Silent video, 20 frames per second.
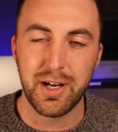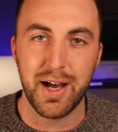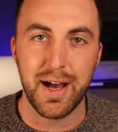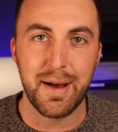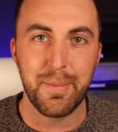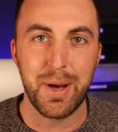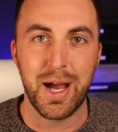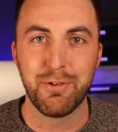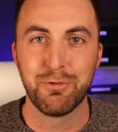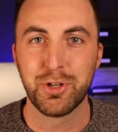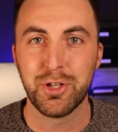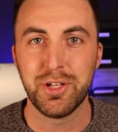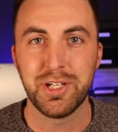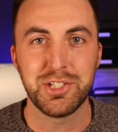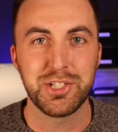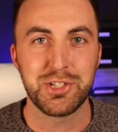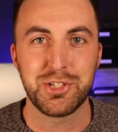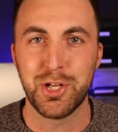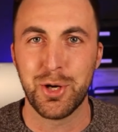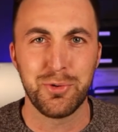I
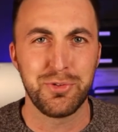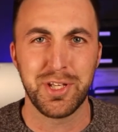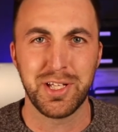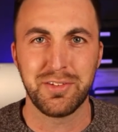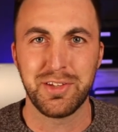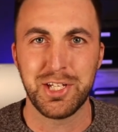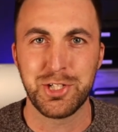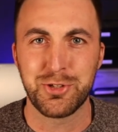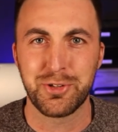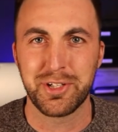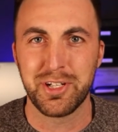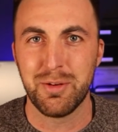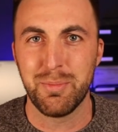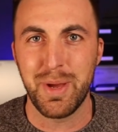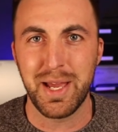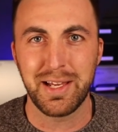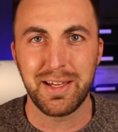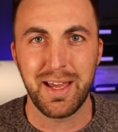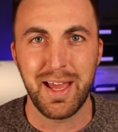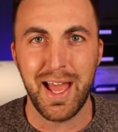really just don't think these are going
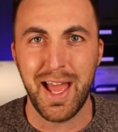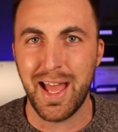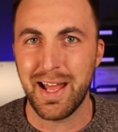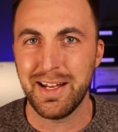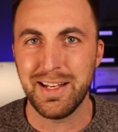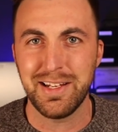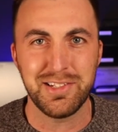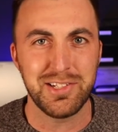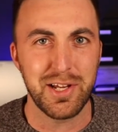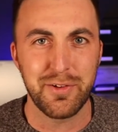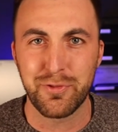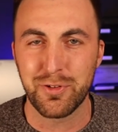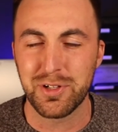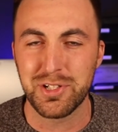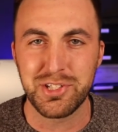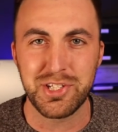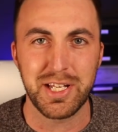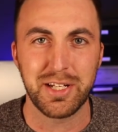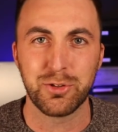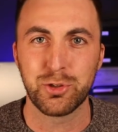to make any
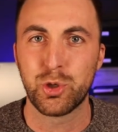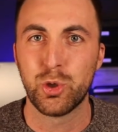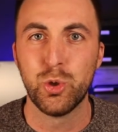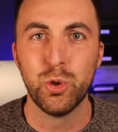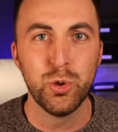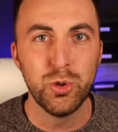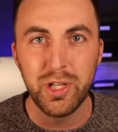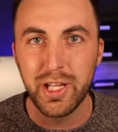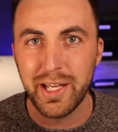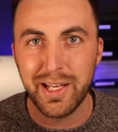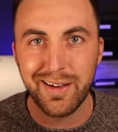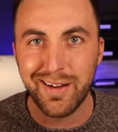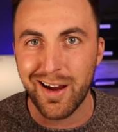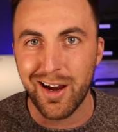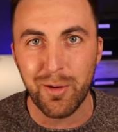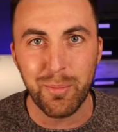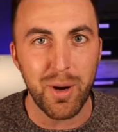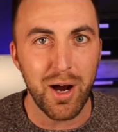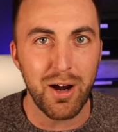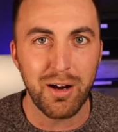difference in cooling
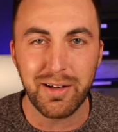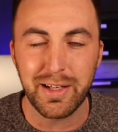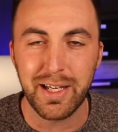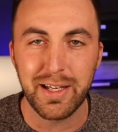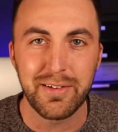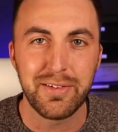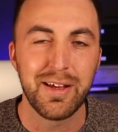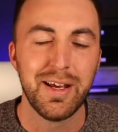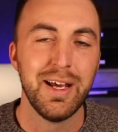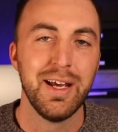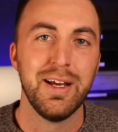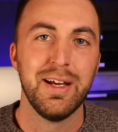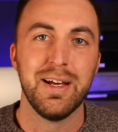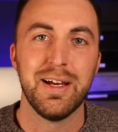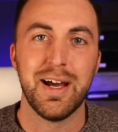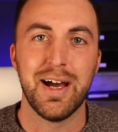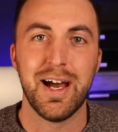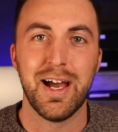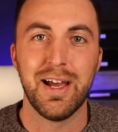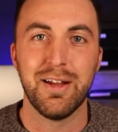our market.
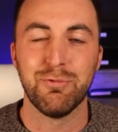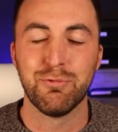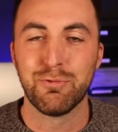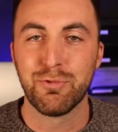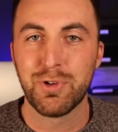And